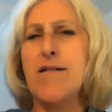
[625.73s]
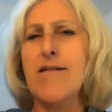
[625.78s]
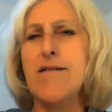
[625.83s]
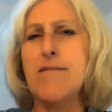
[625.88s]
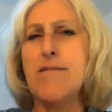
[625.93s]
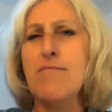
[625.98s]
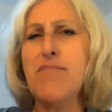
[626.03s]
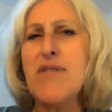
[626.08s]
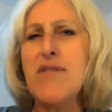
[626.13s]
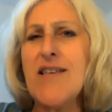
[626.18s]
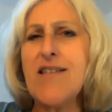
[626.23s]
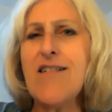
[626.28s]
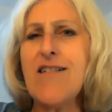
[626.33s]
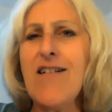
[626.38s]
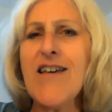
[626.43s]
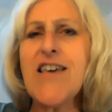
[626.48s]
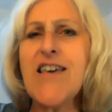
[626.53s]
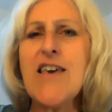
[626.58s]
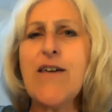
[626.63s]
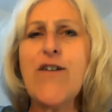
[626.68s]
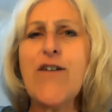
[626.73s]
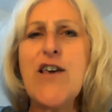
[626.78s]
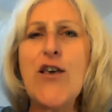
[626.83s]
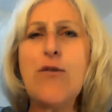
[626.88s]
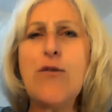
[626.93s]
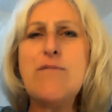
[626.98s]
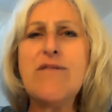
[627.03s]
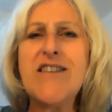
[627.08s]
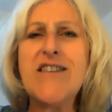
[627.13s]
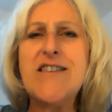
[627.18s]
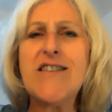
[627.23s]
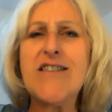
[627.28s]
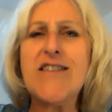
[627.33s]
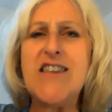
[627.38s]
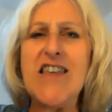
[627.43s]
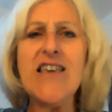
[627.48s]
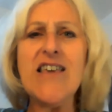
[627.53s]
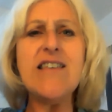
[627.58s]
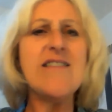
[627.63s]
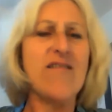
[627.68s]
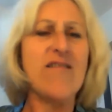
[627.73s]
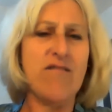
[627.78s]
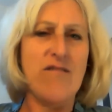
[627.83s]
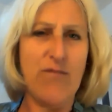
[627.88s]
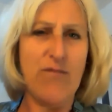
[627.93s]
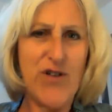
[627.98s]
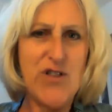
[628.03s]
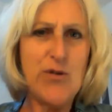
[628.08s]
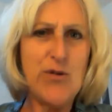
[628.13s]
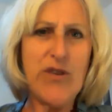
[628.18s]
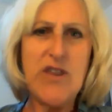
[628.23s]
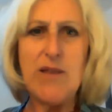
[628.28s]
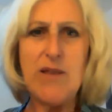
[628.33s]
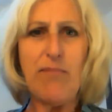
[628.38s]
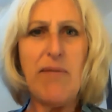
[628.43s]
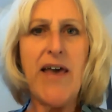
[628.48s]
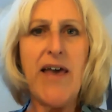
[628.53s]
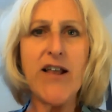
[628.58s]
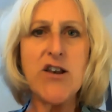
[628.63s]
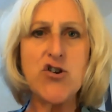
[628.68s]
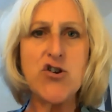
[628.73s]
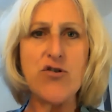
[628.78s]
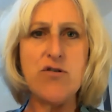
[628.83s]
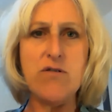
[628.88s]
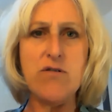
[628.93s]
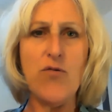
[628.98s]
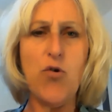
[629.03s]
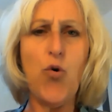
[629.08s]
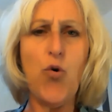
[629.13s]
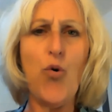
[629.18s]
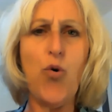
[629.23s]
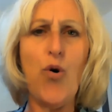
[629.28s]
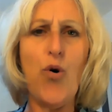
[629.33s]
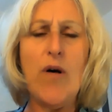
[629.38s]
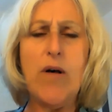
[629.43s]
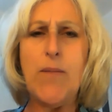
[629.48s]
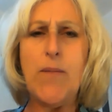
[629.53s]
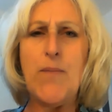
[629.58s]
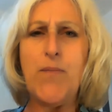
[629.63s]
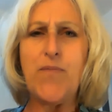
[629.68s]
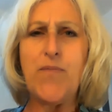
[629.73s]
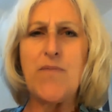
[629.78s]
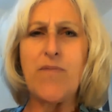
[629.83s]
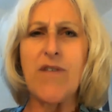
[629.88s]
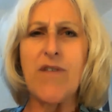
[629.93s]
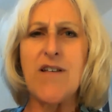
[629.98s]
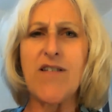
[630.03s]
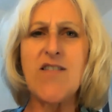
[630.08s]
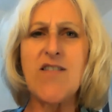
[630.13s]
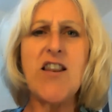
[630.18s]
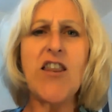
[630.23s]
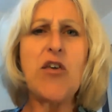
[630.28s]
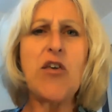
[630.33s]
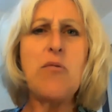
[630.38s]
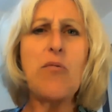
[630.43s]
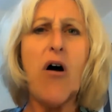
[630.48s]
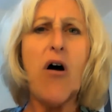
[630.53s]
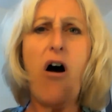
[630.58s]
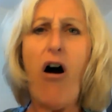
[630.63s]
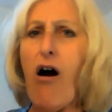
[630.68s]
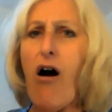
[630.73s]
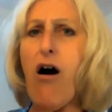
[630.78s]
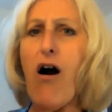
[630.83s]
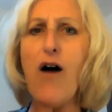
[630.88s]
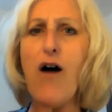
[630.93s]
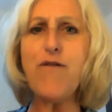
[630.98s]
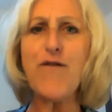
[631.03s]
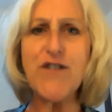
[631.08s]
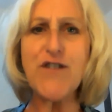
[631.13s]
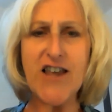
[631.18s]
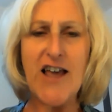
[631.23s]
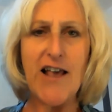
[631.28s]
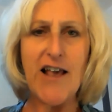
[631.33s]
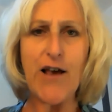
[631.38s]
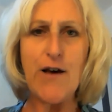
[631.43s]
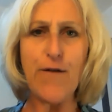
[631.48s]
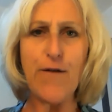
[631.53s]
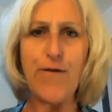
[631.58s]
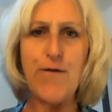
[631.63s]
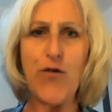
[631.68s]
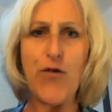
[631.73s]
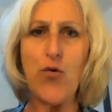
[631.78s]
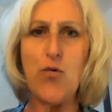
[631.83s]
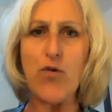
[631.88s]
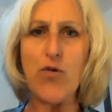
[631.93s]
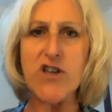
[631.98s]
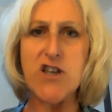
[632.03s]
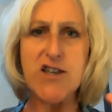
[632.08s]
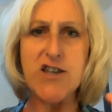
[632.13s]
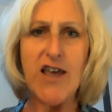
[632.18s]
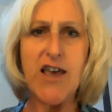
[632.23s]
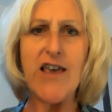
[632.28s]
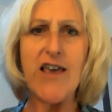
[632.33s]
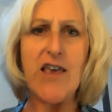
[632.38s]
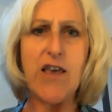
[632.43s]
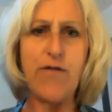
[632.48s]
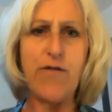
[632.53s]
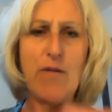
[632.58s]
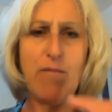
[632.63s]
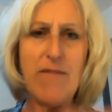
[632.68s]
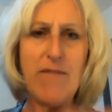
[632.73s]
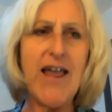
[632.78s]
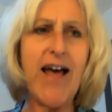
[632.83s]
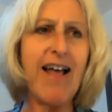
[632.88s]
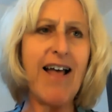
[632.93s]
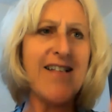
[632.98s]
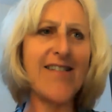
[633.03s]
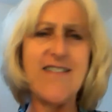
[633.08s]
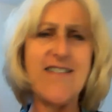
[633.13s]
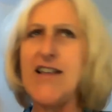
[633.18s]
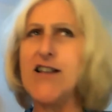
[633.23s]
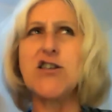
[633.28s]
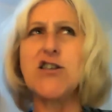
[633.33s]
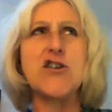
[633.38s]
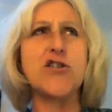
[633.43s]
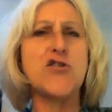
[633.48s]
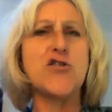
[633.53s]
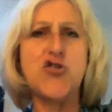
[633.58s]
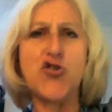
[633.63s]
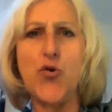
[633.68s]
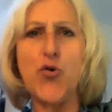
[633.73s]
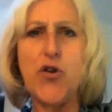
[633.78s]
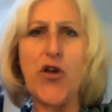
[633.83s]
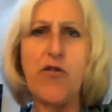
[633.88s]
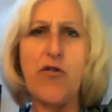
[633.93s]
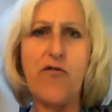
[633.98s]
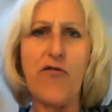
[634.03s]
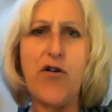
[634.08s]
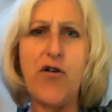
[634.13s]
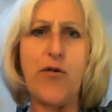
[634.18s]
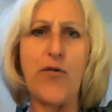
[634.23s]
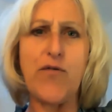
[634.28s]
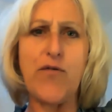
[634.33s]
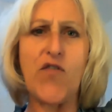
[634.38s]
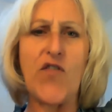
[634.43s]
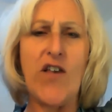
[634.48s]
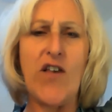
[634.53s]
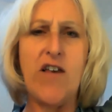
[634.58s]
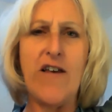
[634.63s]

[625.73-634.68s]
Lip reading: But it's like giving you diesel when you need petrol, or selling you half a tank of fuel to take you from Land's End to John O'Groats.